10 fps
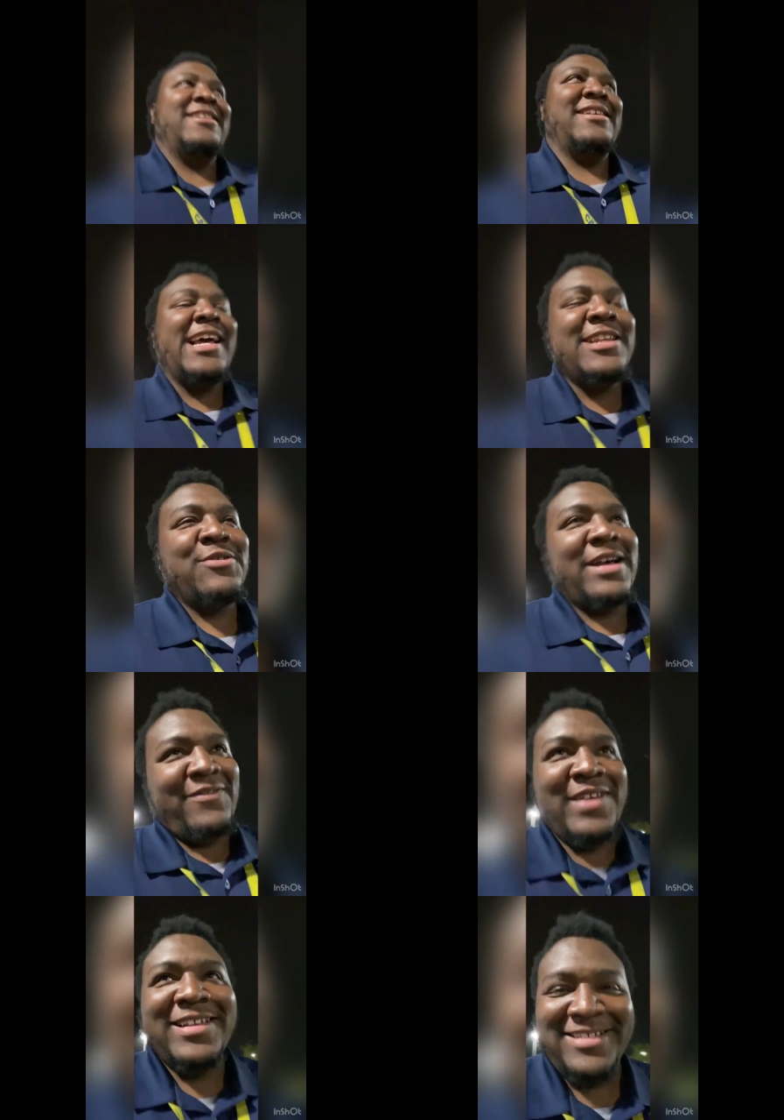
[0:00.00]
yeah, I know I
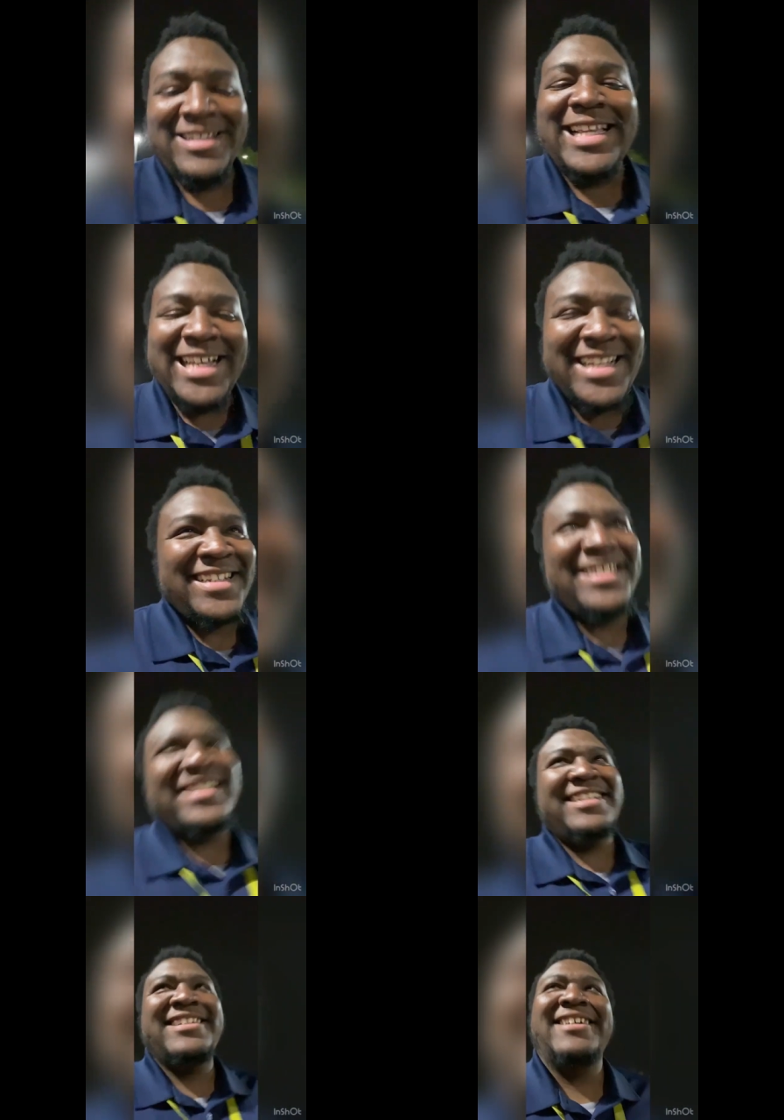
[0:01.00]
fell. All
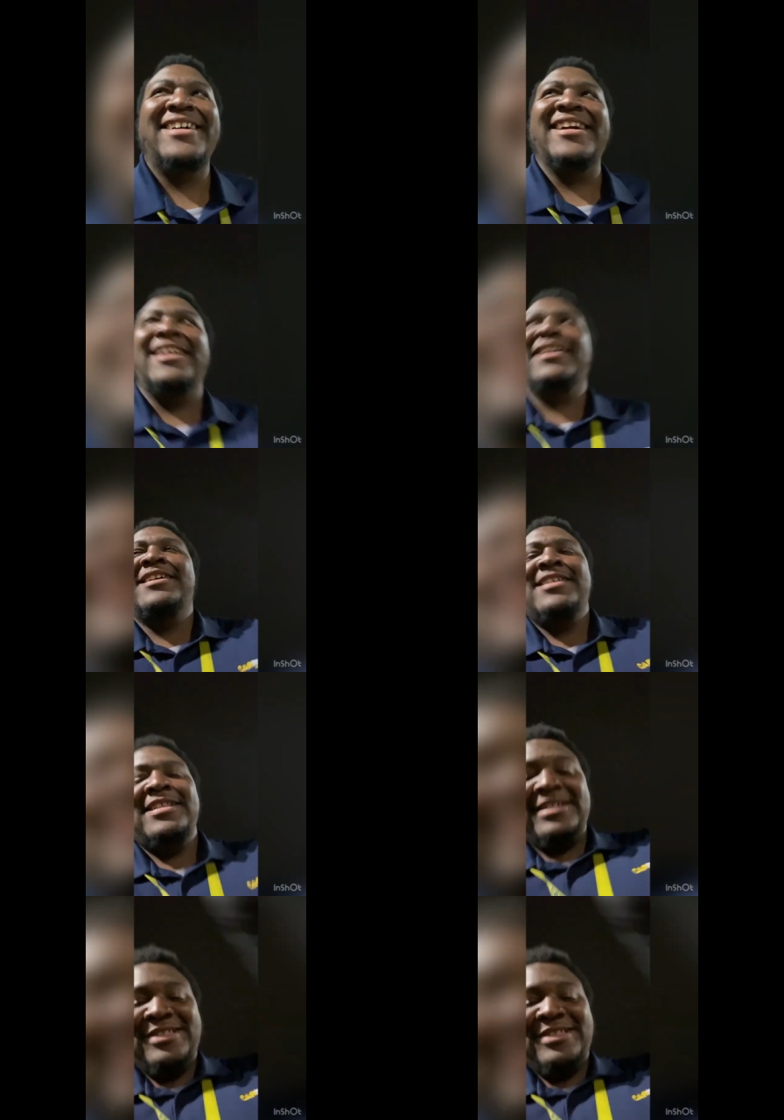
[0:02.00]
right, let's